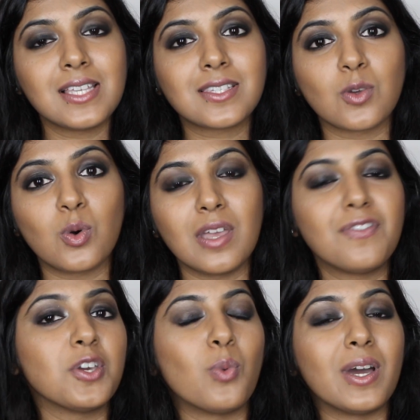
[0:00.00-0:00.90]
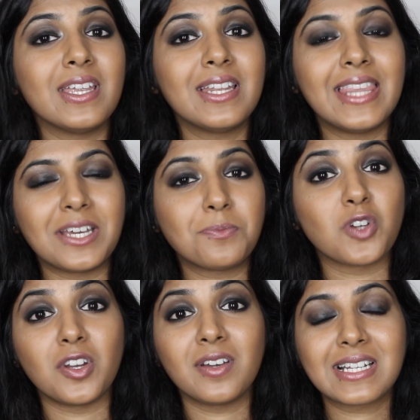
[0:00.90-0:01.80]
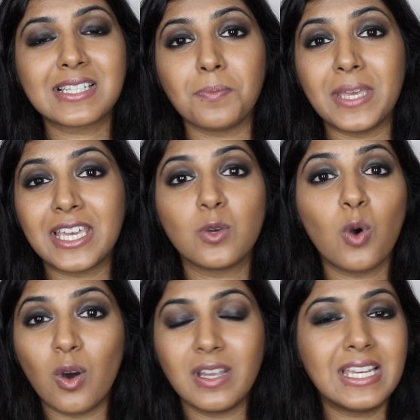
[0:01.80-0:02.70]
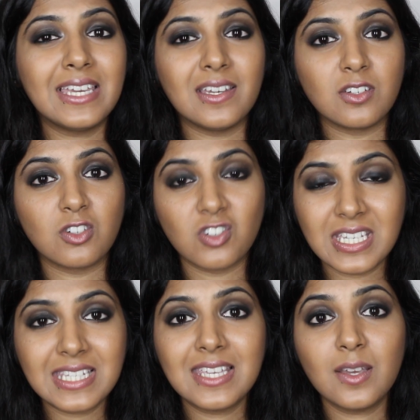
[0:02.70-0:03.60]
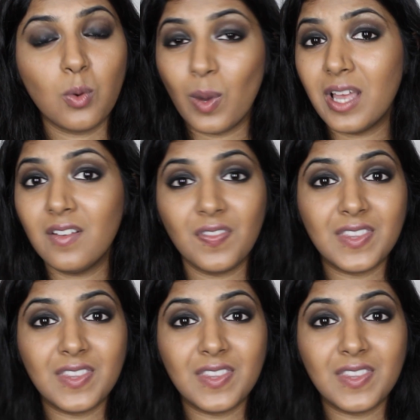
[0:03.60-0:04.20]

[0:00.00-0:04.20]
So if you're worried that products make you oily and greasy, well,